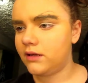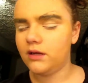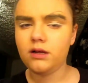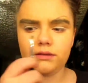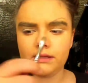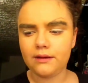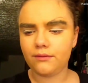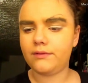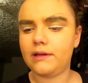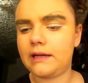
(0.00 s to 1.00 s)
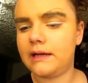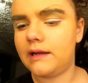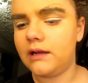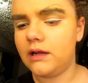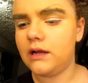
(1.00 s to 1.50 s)
Um, not, not,
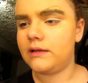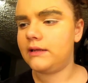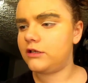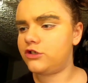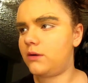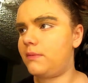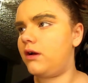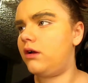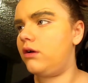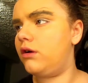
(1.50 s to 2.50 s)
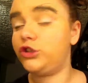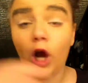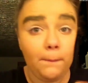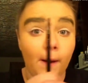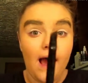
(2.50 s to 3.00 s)
not. Not sharp at all. Oh,
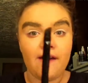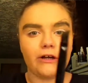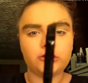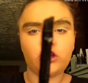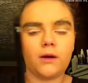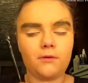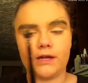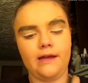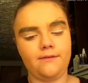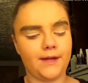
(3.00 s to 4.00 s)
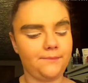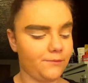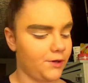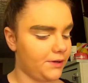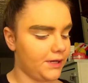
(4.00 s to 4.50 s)
sharp! I found sharp. Okay,
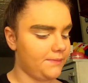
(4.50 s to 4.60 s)
okay.